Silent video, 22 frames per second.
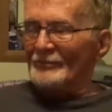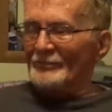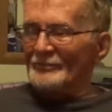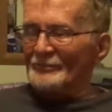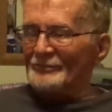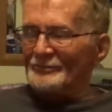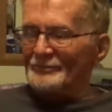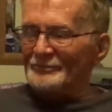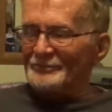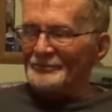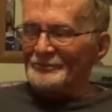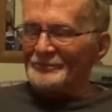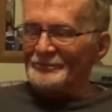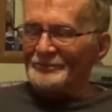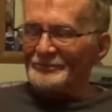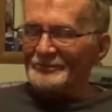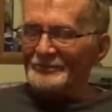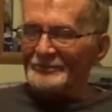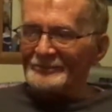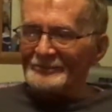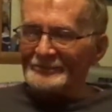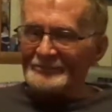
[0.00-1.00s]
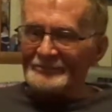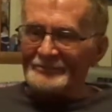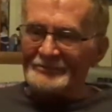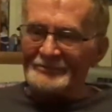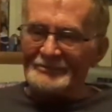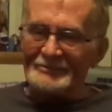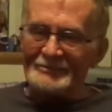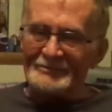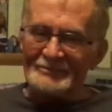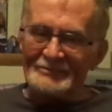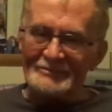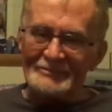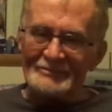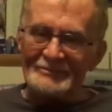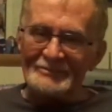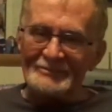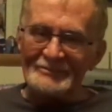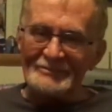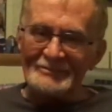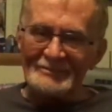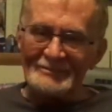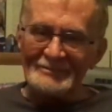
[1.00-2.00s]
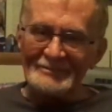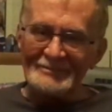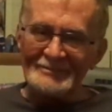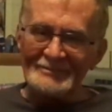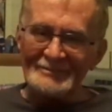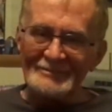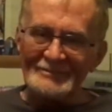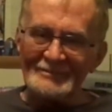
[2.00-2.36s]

[no speech]